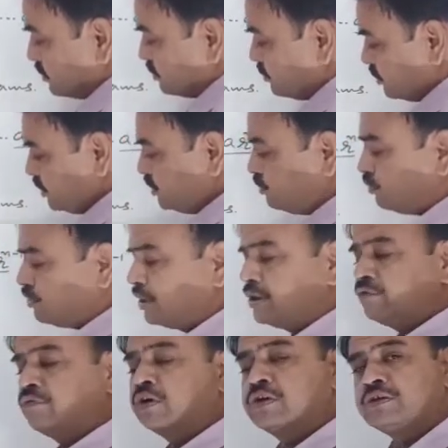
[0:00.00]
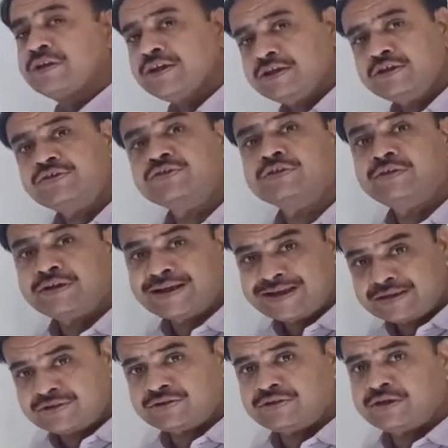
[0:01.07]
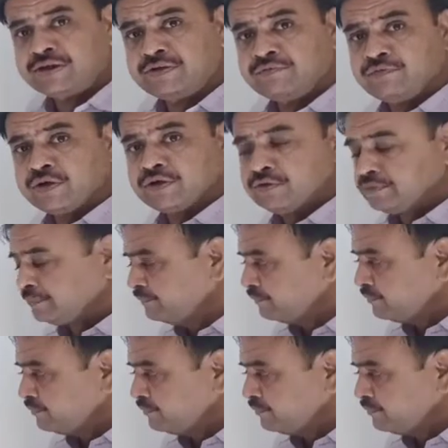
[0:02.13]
0 and 1, that is less than 1,